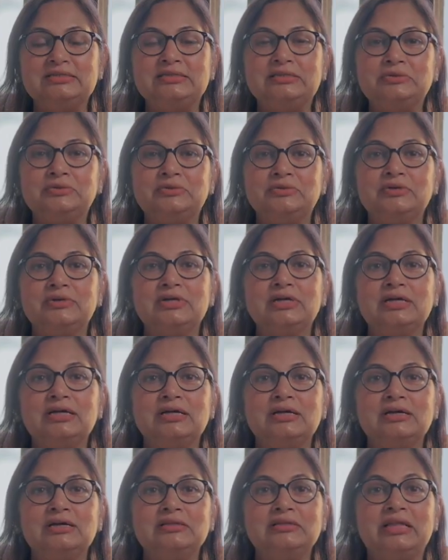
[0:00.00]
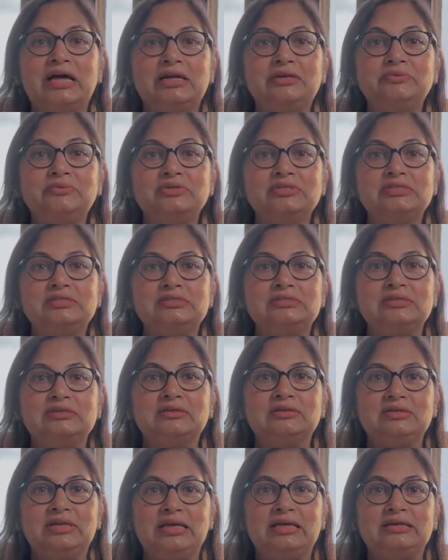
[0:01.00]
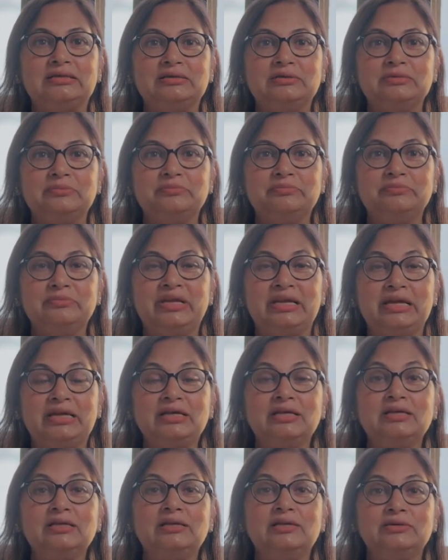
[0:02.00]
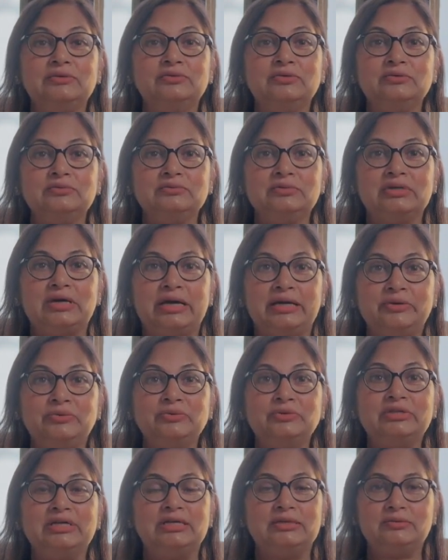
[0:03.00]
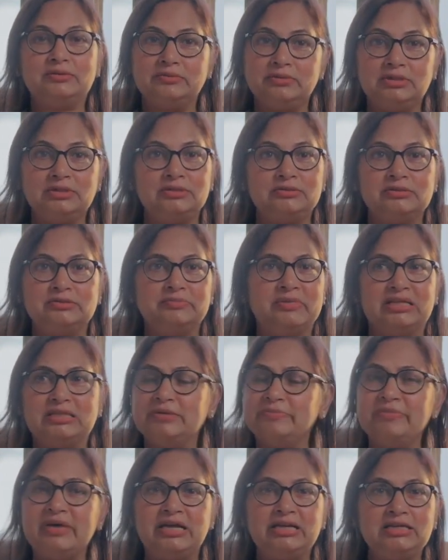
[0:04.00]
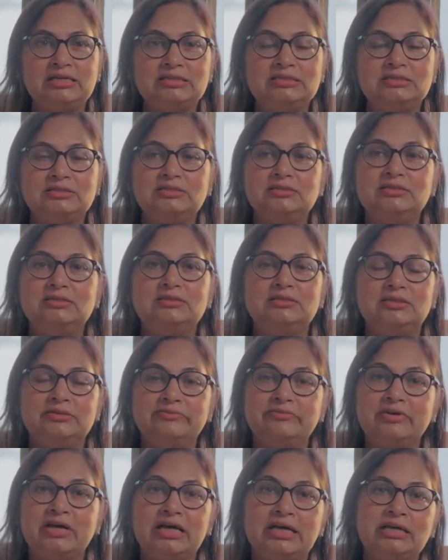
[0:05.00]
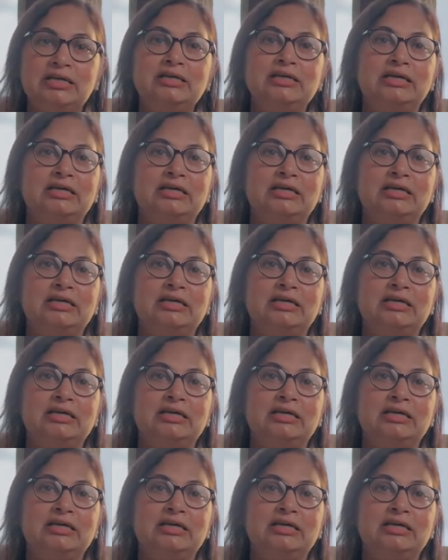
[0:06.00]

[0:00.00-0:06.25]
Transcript: So, that was uh, like a miracle. You know, I know that it was Mother Mary's divine